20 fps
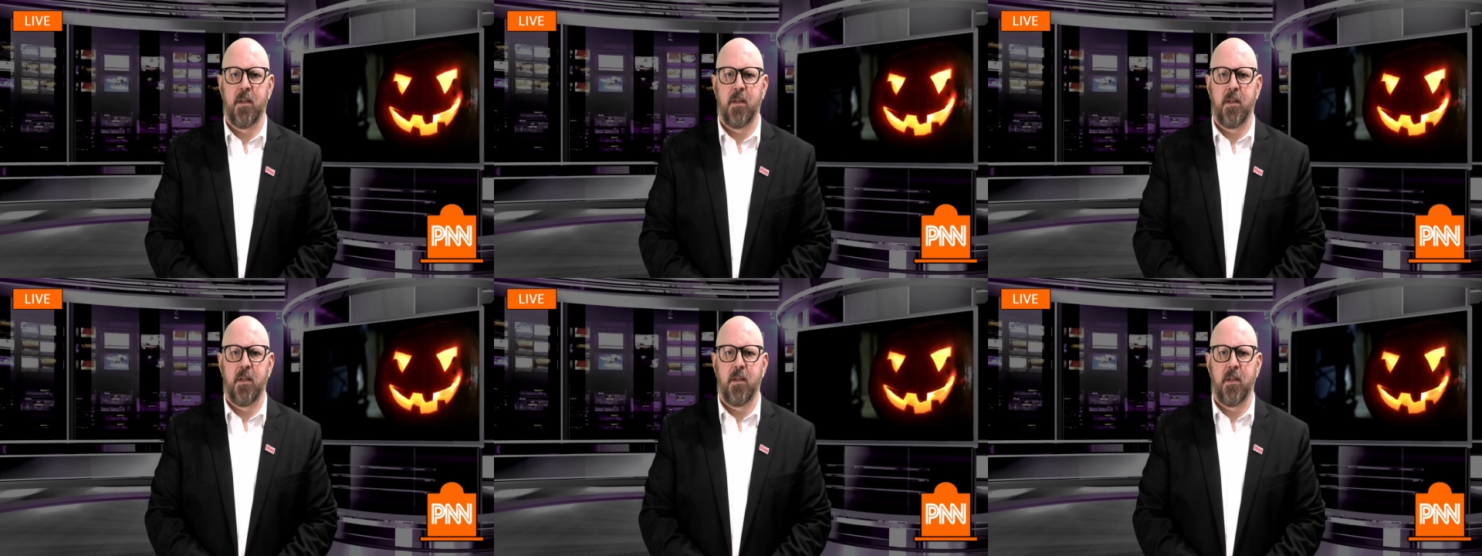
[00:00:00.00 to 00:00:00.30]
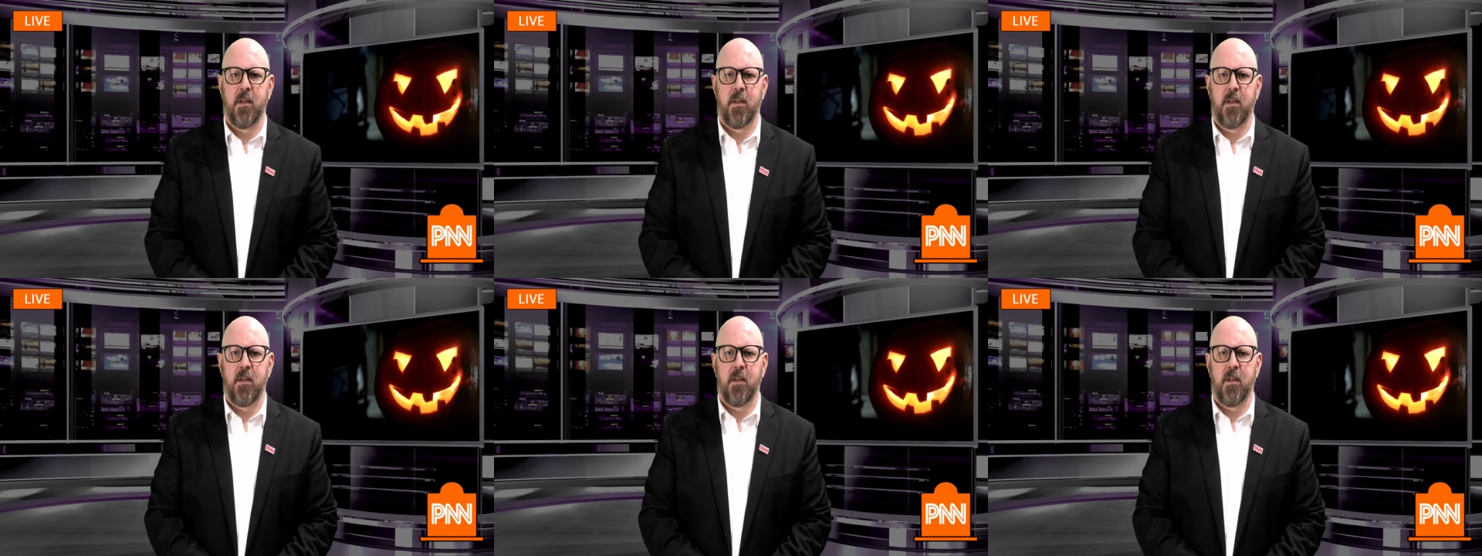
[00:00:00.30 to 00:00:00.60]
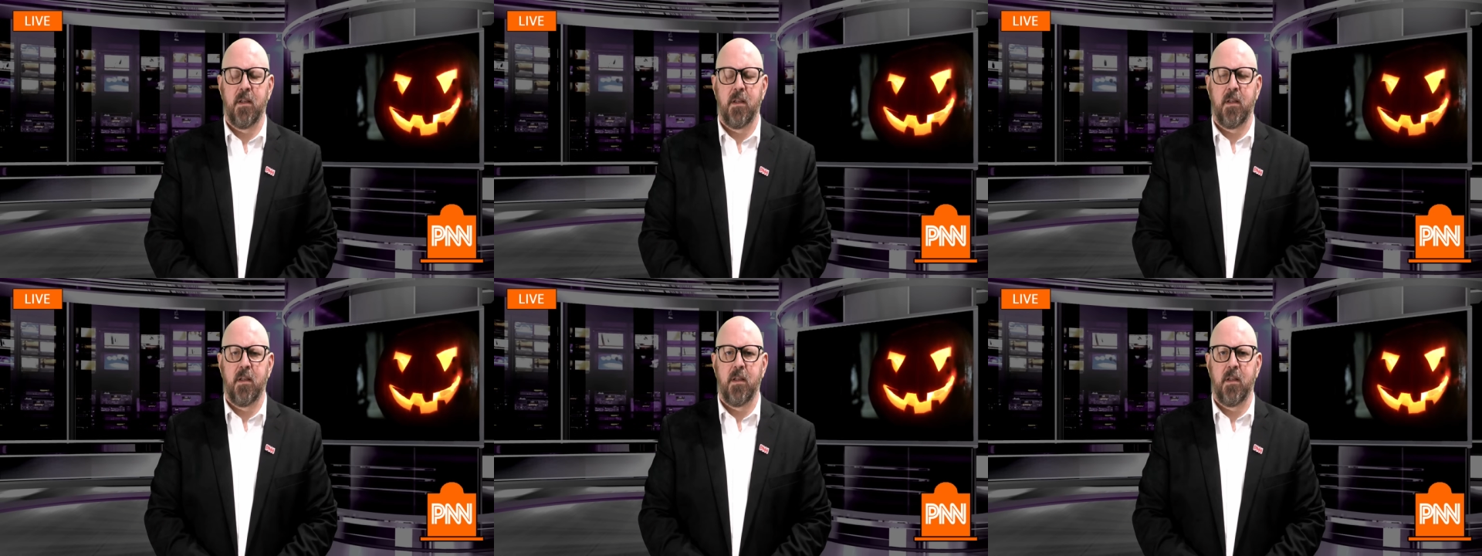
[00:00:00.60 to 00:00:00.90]

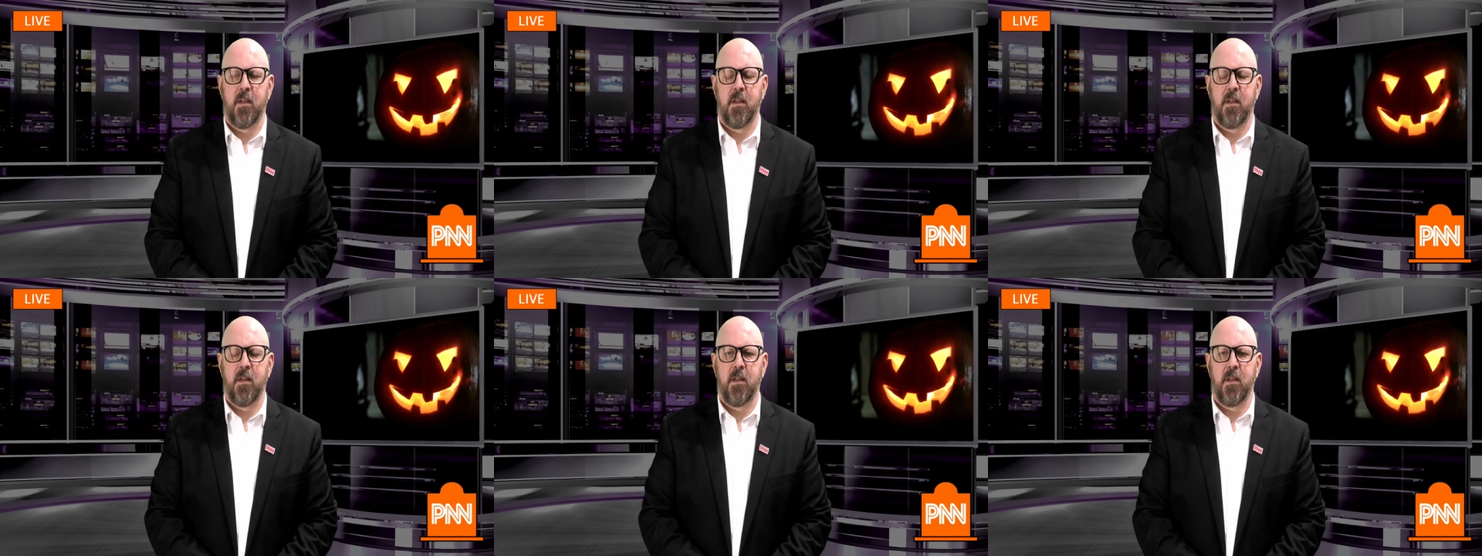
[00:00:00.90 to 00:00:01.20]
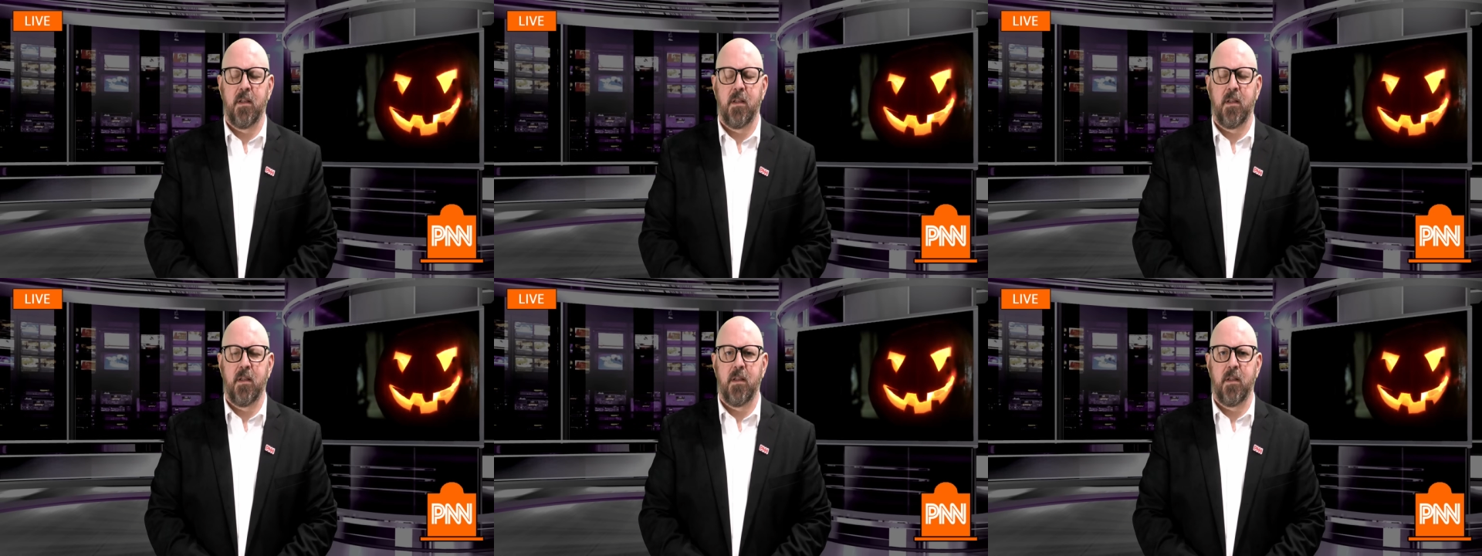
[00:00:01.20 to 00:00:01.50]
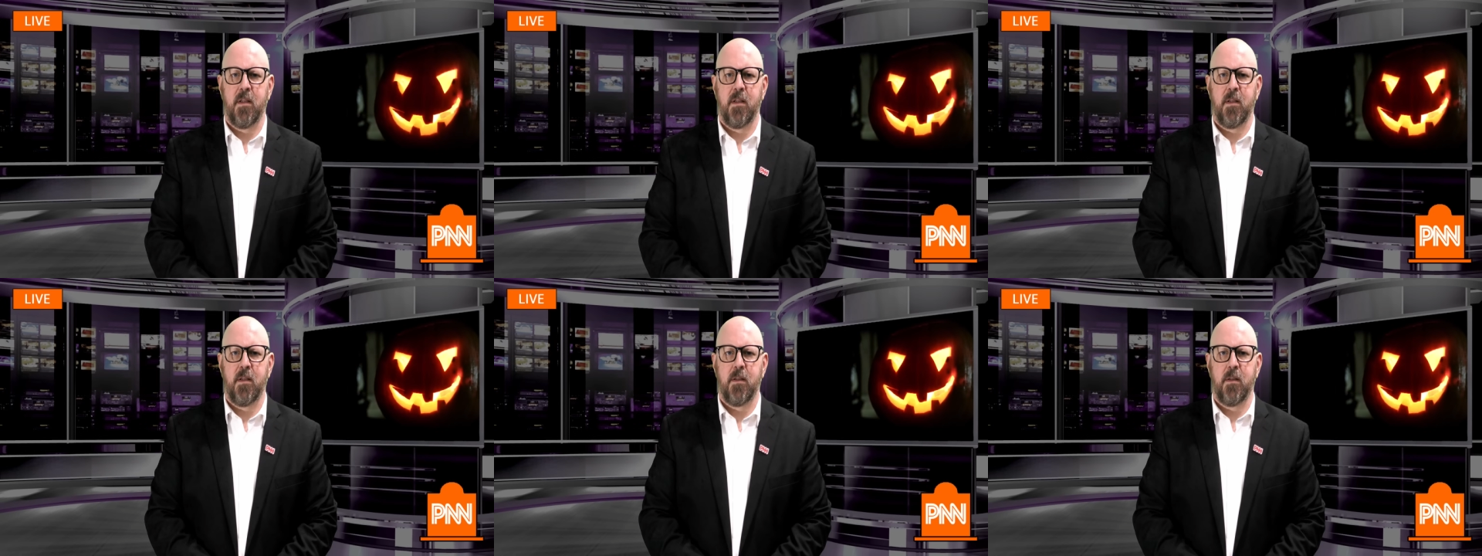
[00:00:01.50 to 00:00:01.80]
[no speech]